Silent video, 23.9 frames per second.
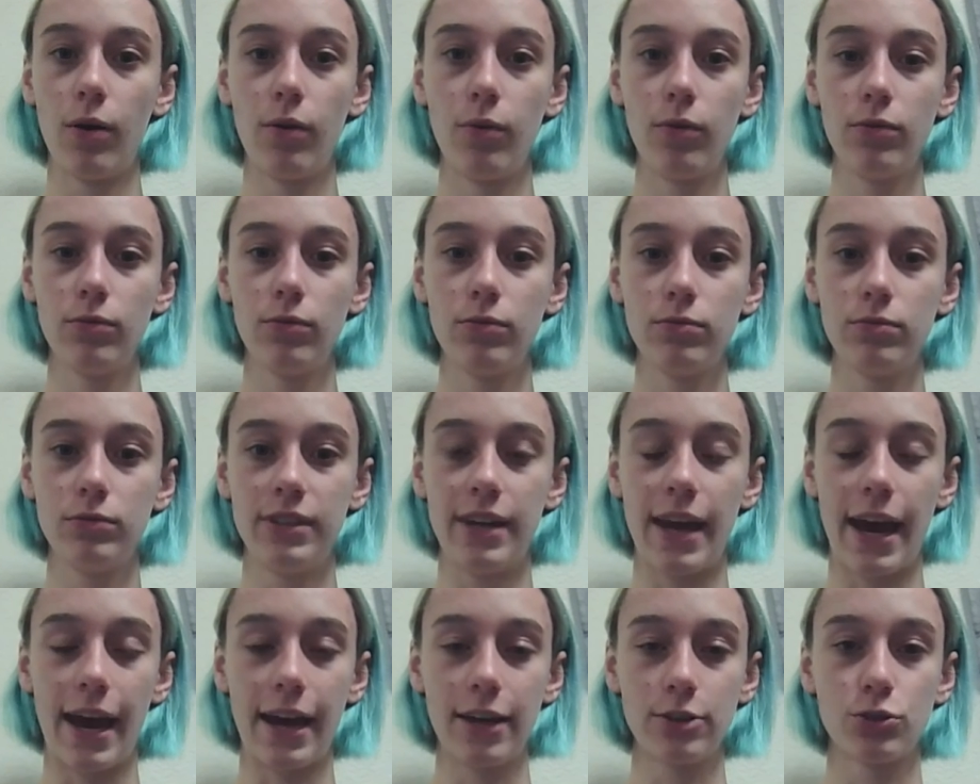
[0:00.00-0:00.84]

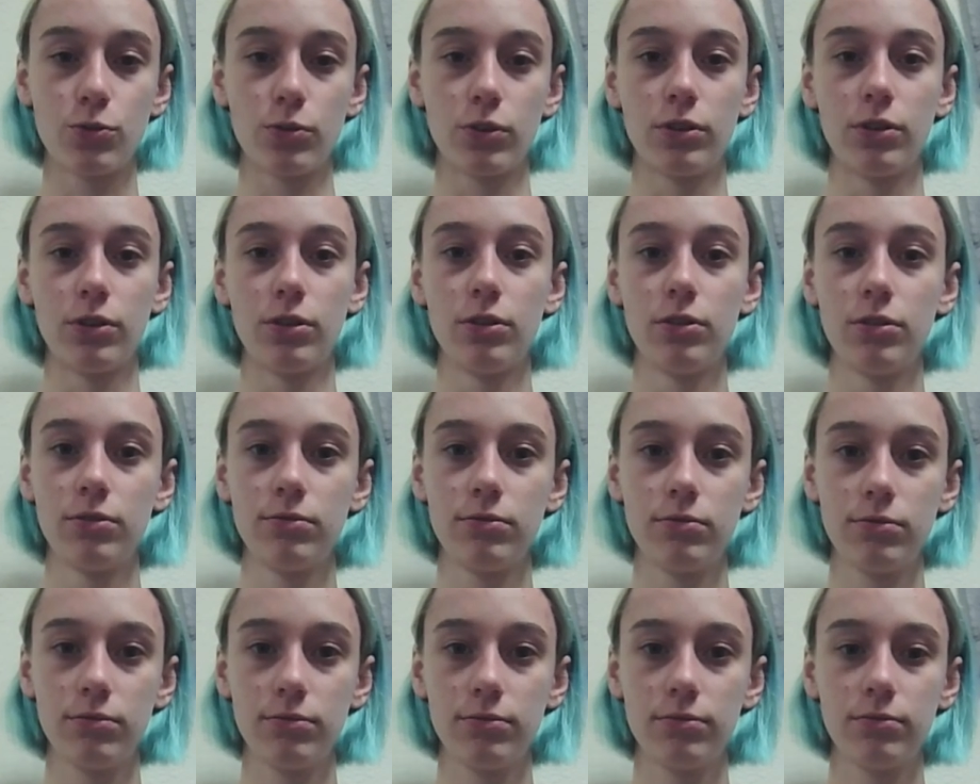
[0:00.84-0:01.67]
natural
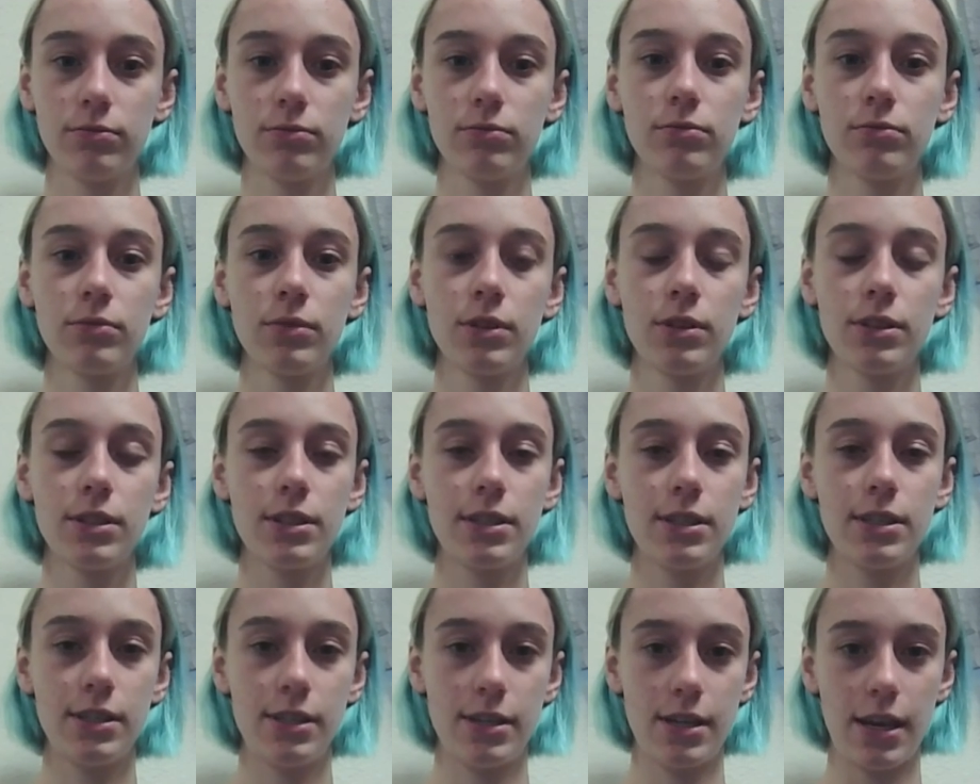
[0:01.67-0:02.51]

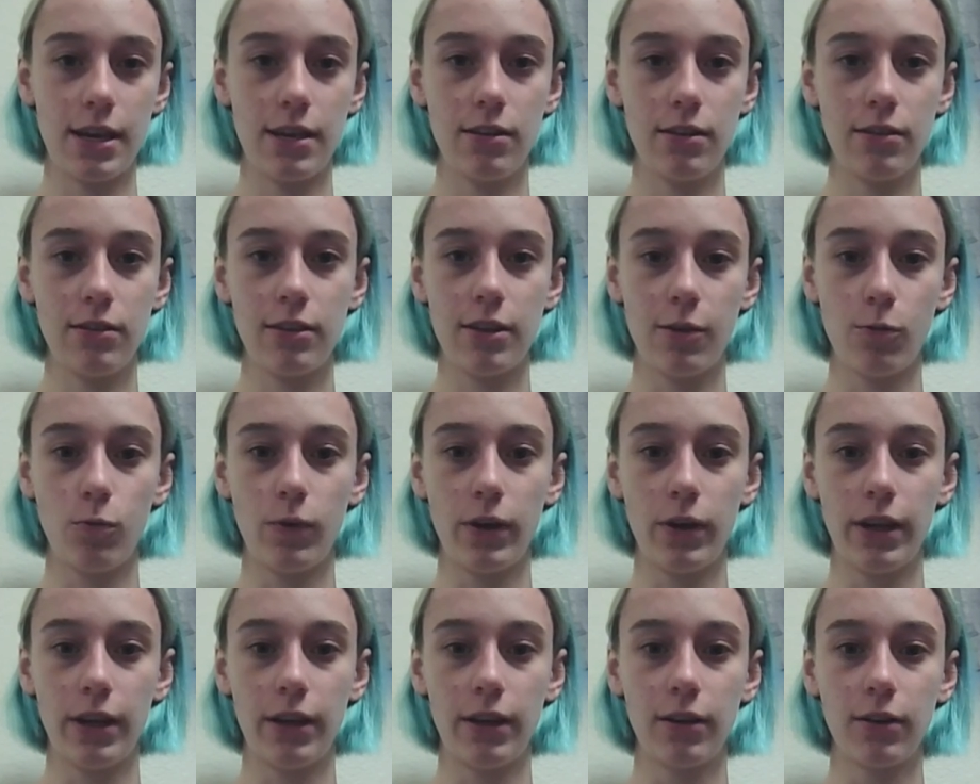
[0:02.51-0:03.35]
state that we
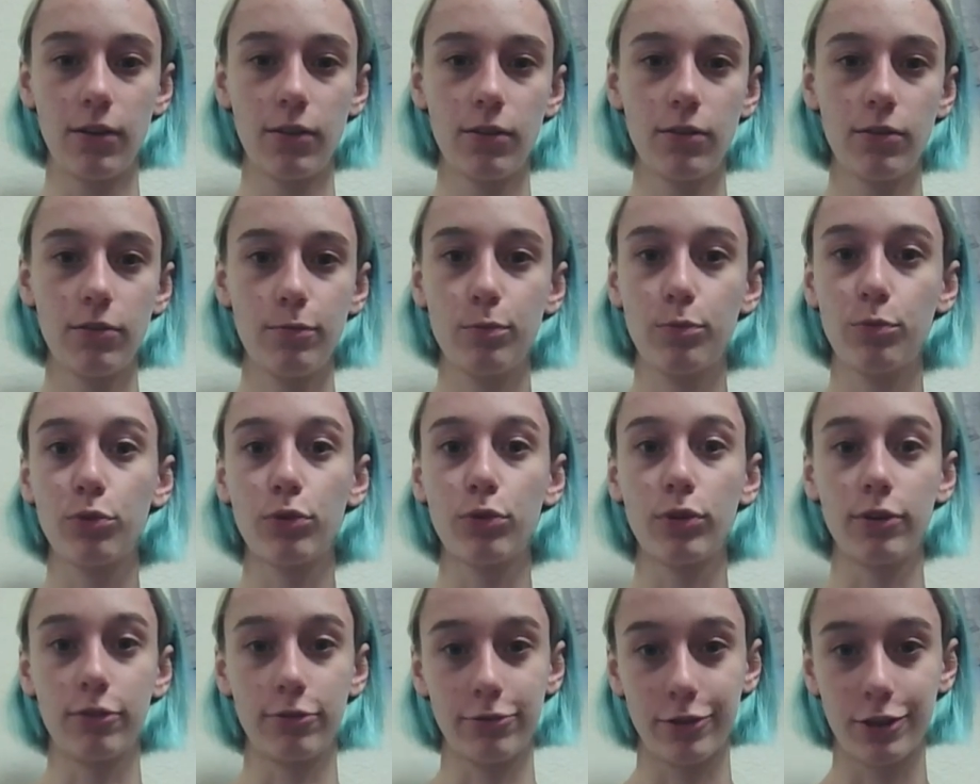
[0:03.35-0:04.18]

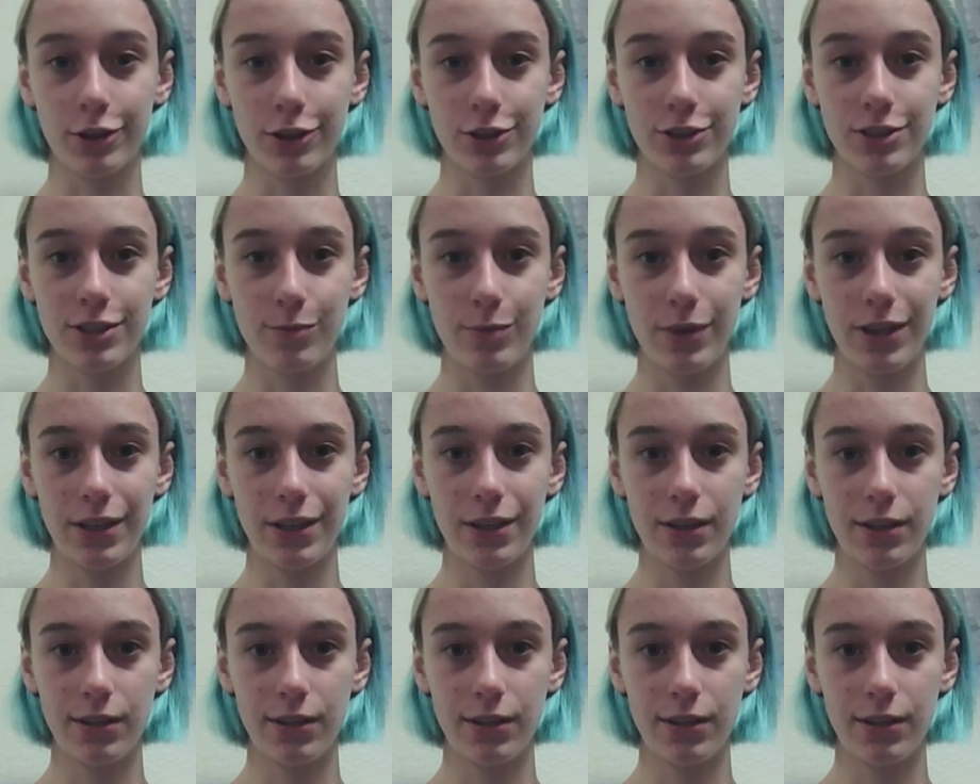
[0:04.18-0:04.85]
prefer to be in.